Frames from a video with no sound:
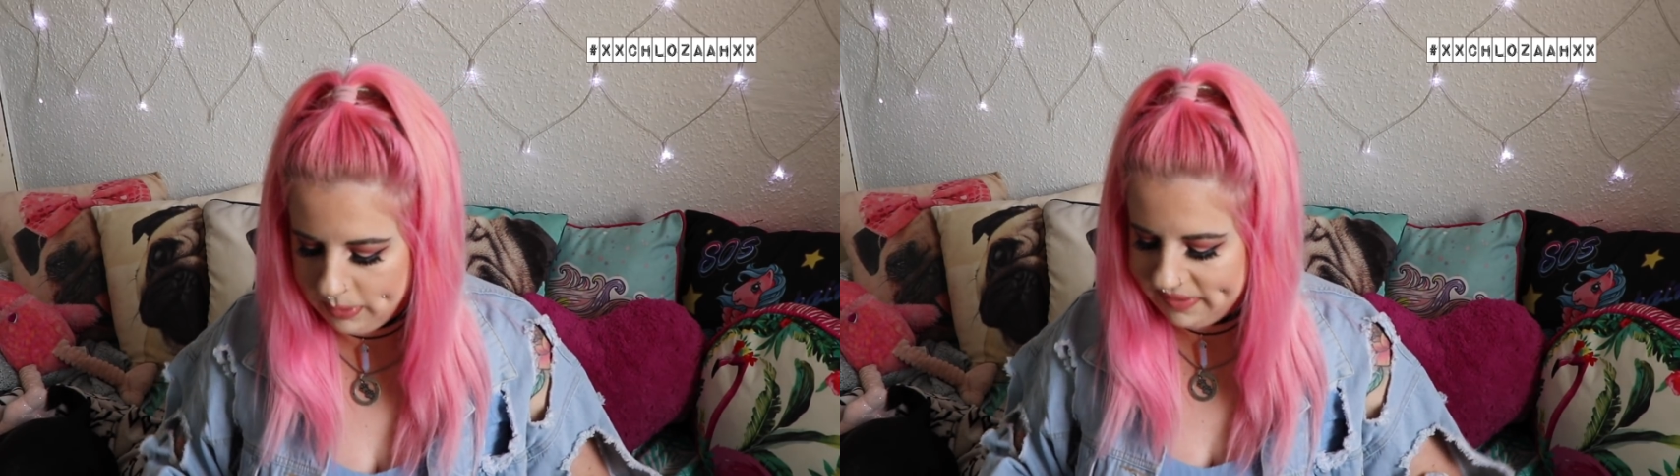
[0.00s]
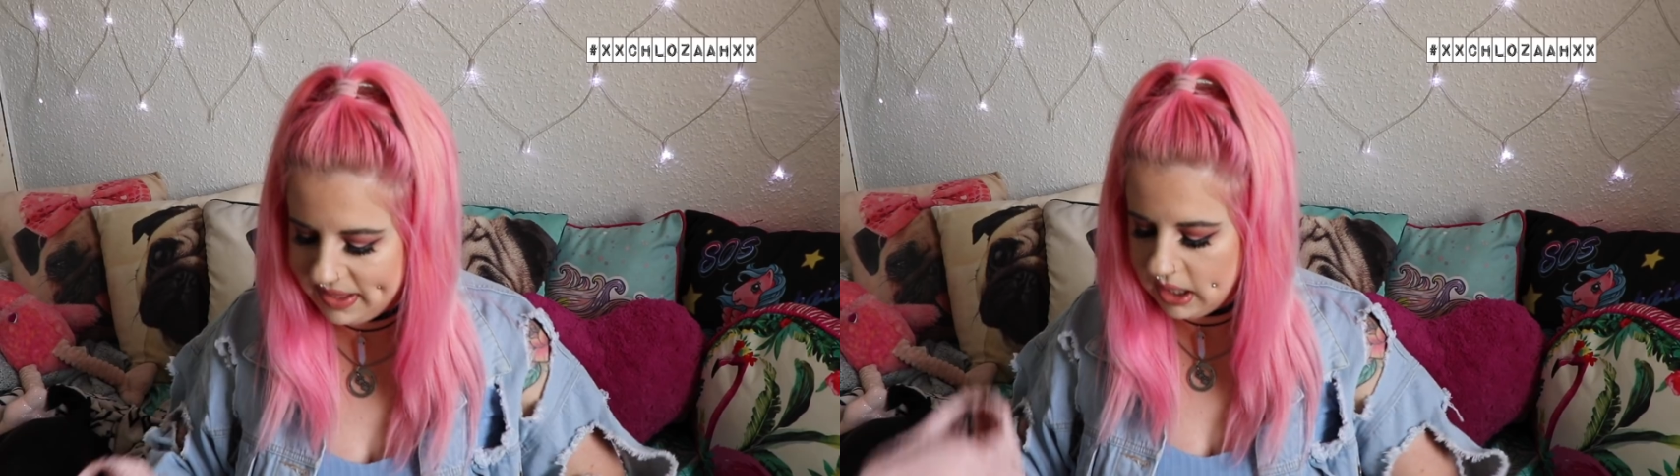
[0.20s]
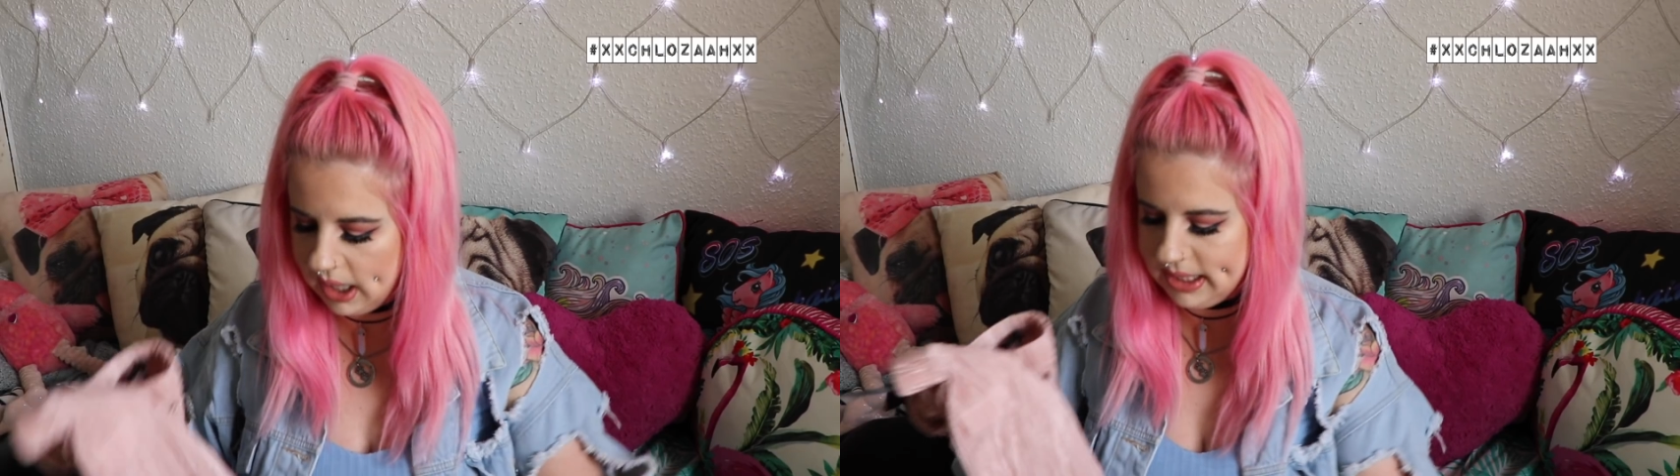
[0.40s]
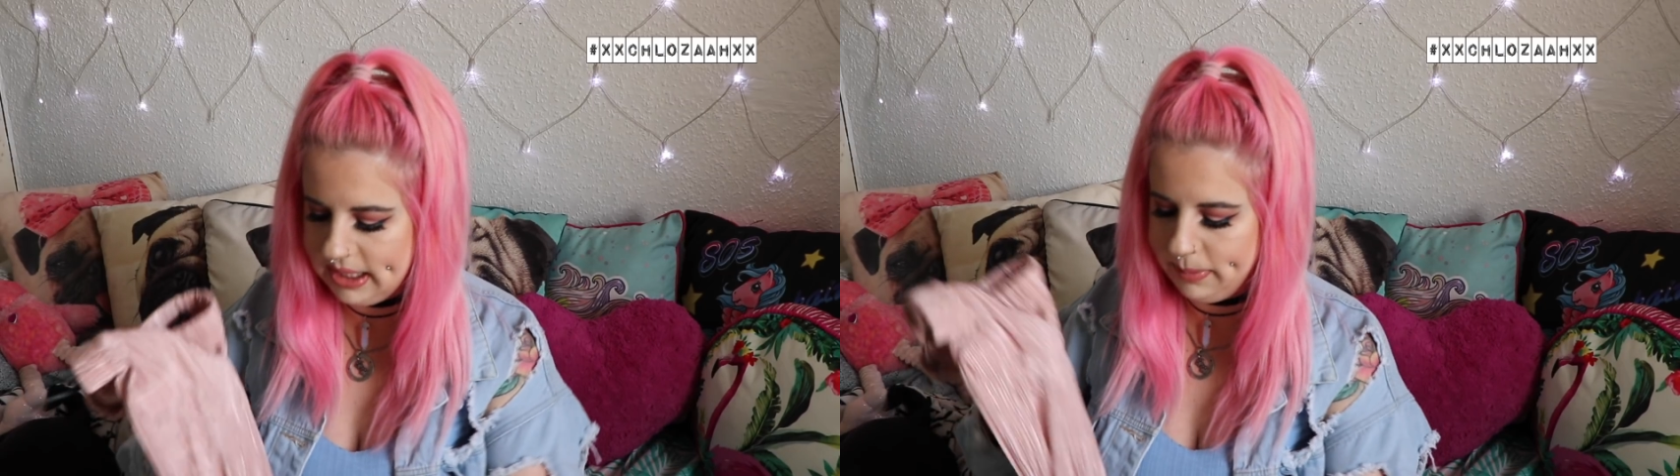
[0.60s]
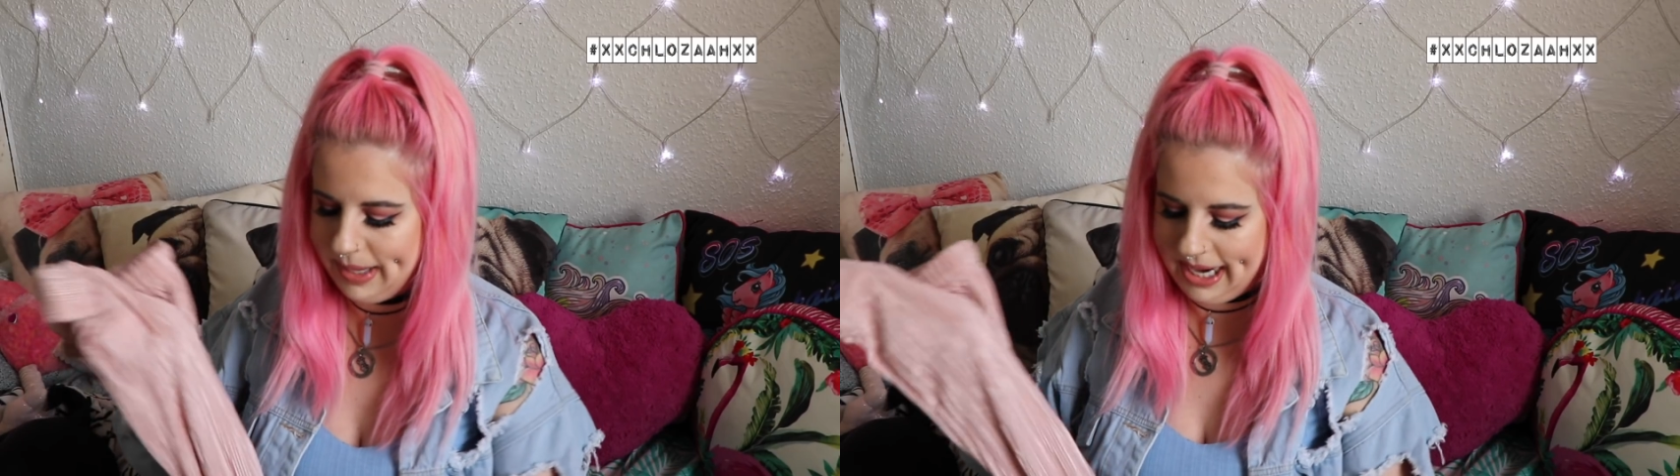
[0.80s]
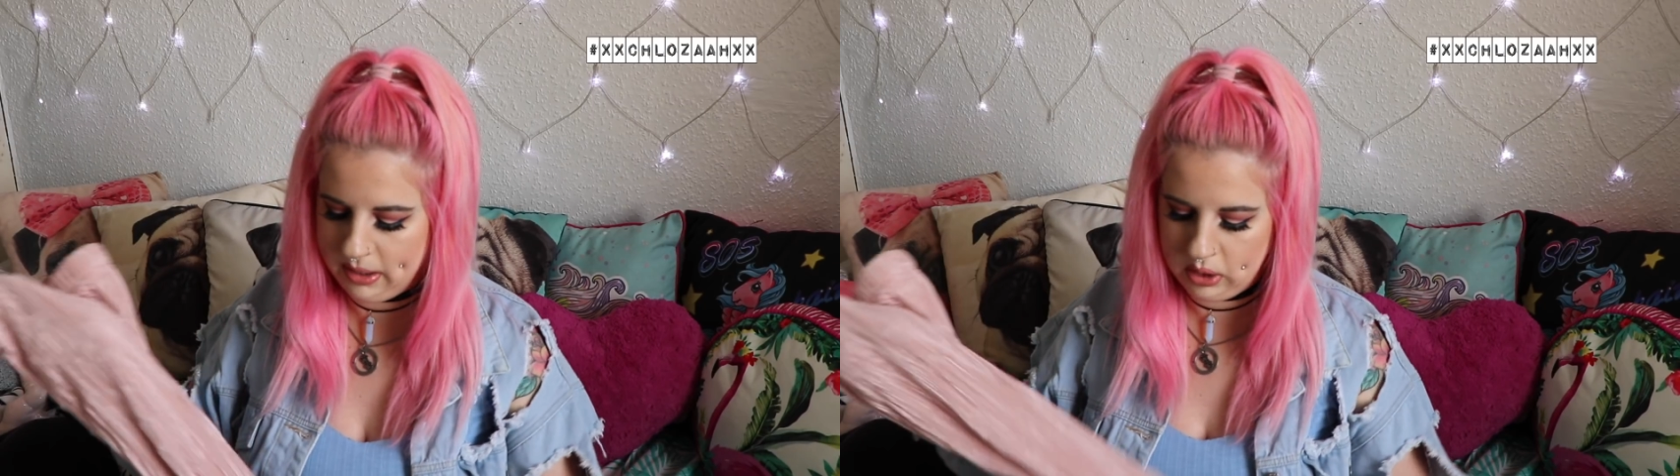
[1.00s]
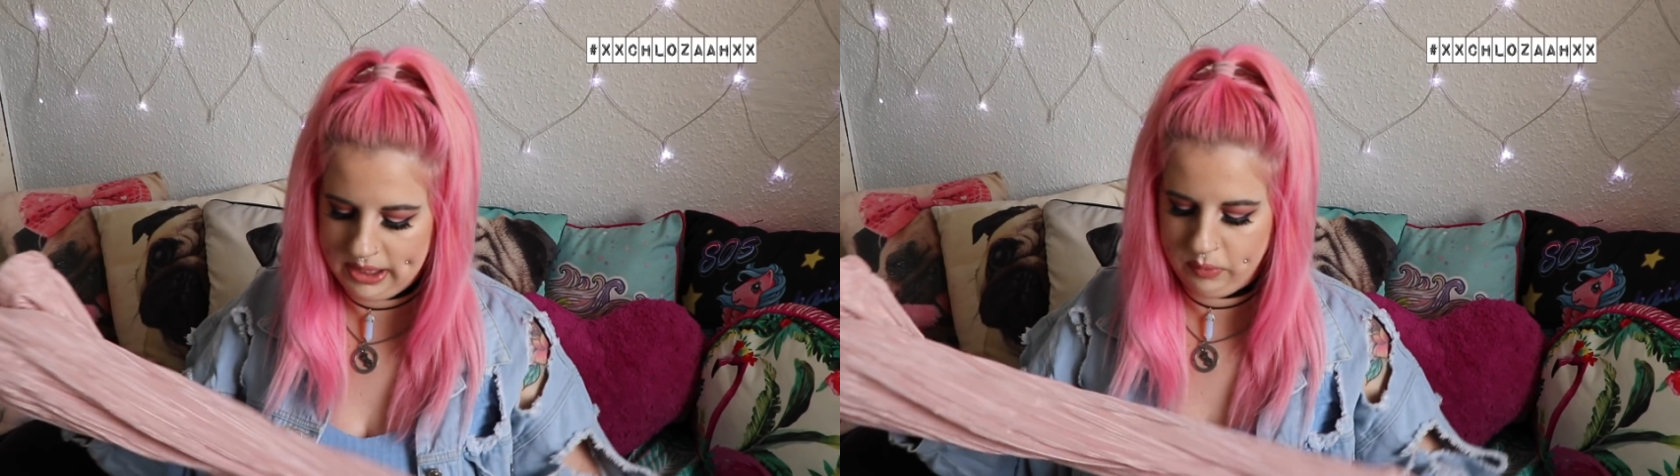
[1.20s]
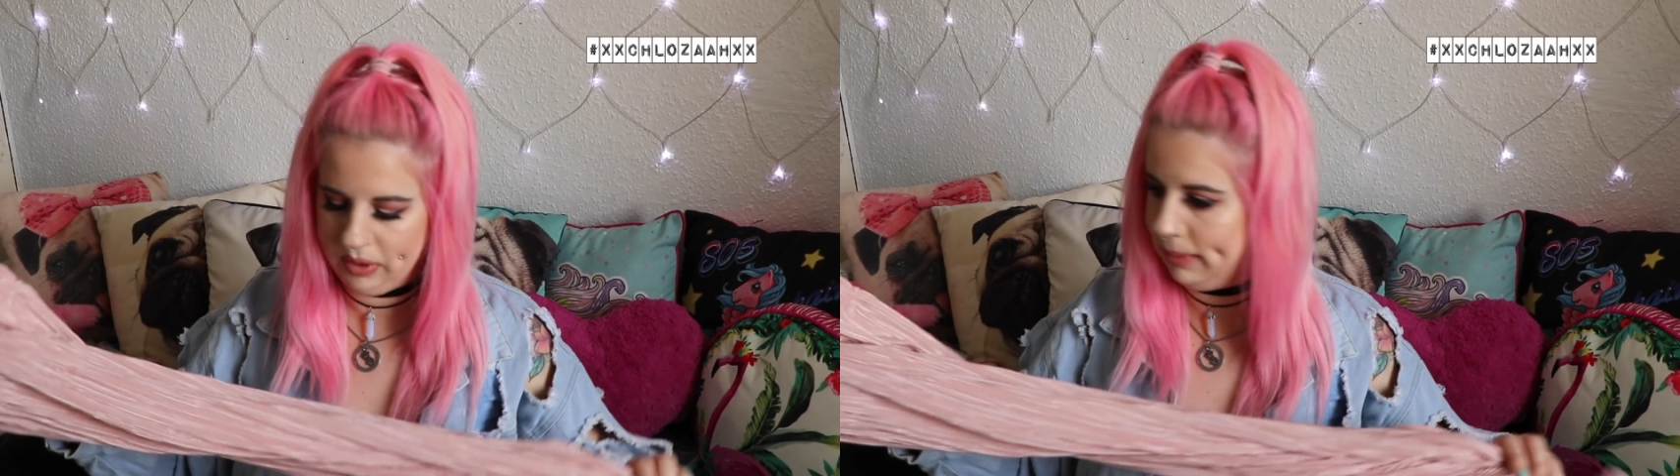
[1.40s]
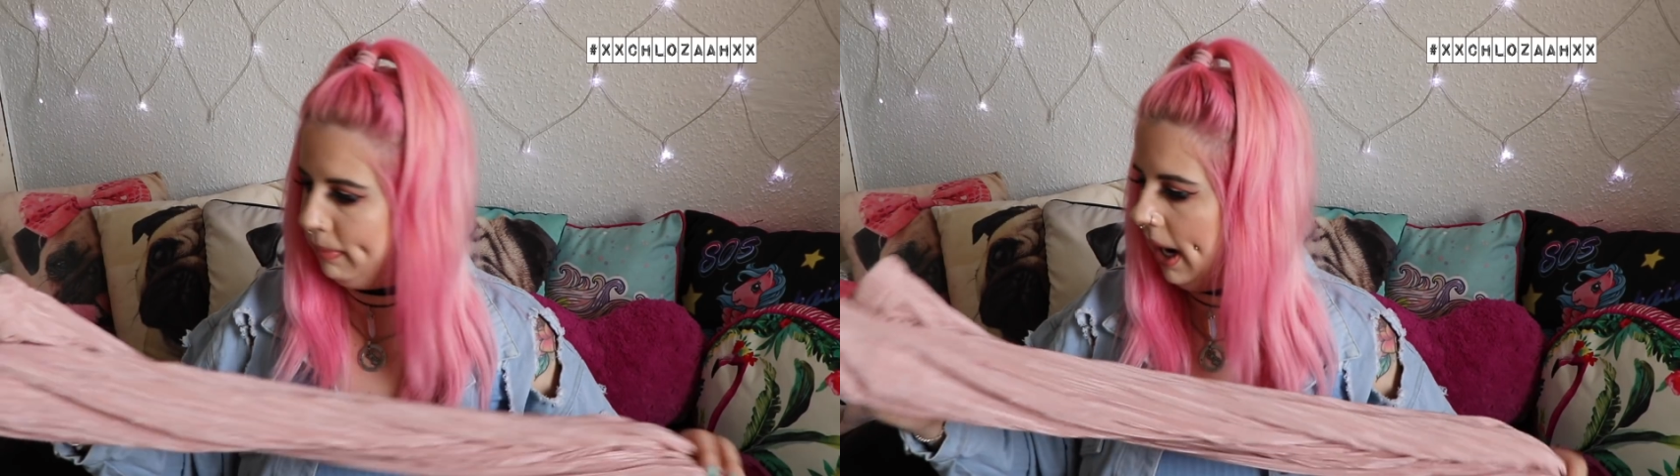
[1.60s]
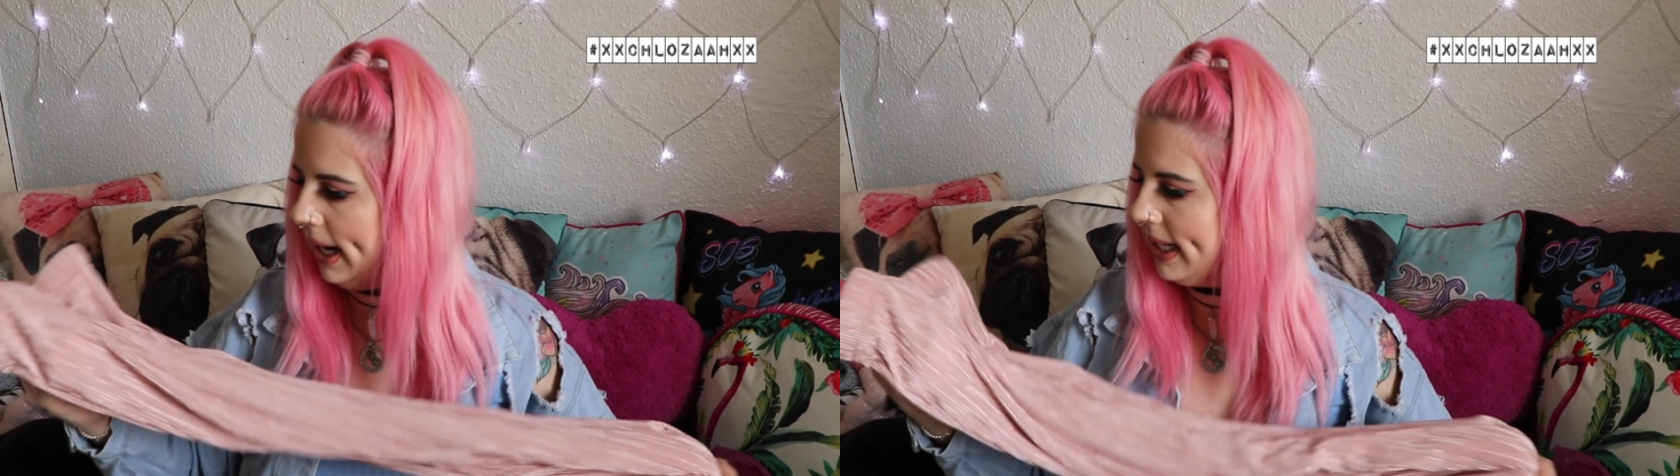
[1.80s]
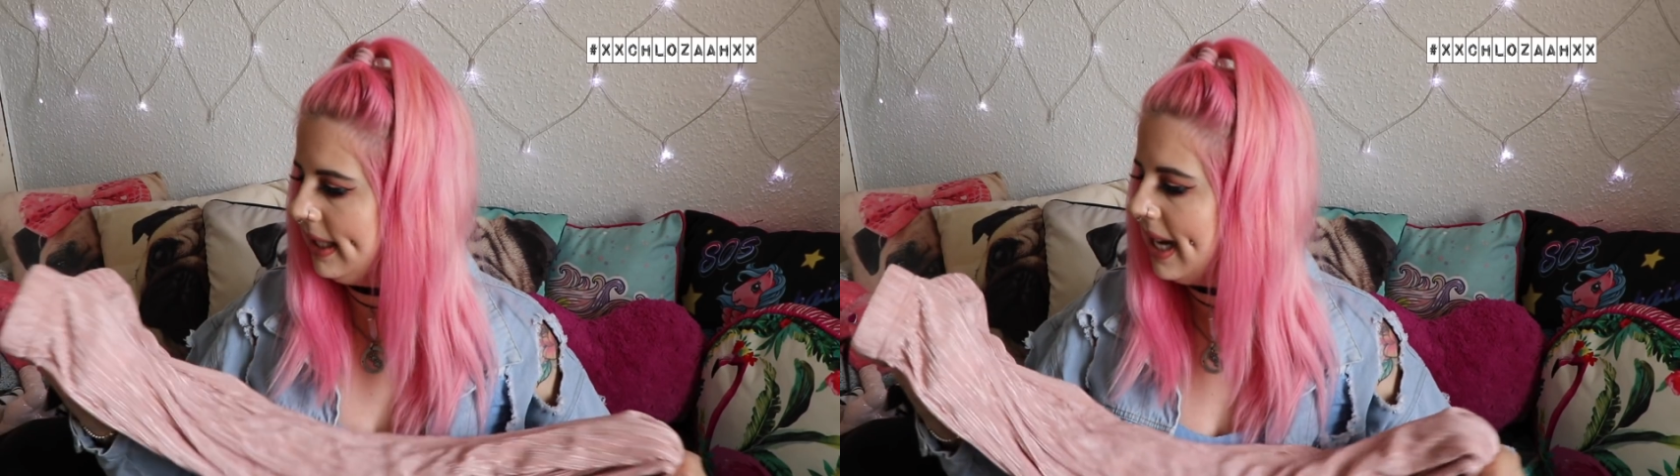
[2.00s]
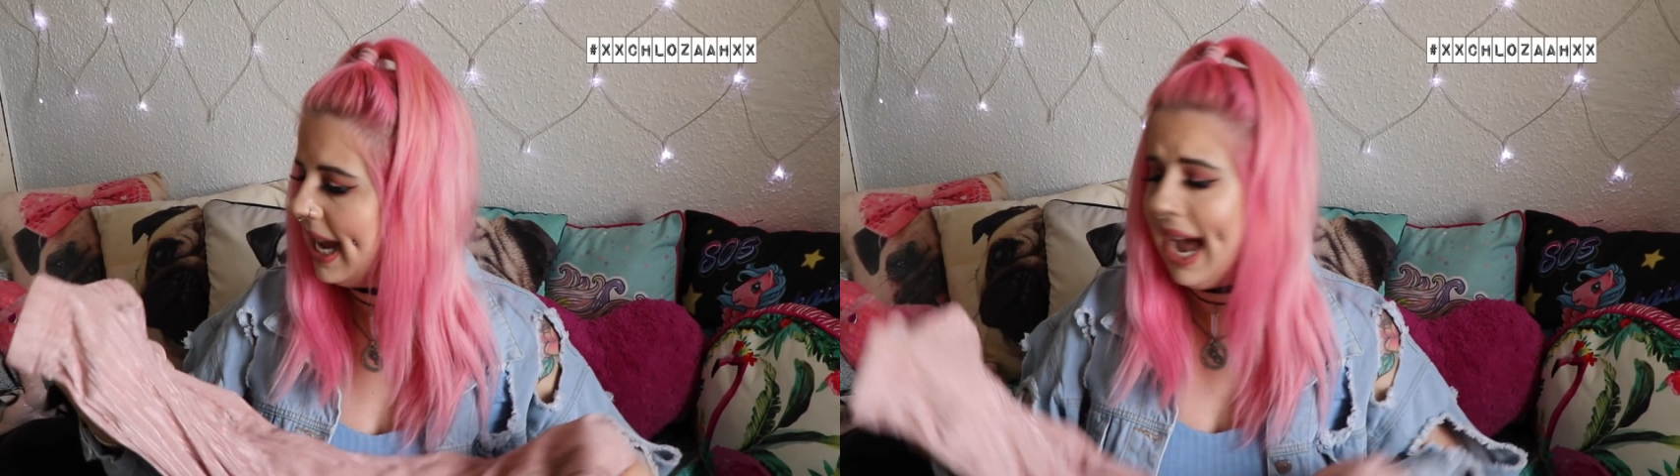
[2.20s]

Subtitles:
If they're kind of to my ankle, I don't really mind.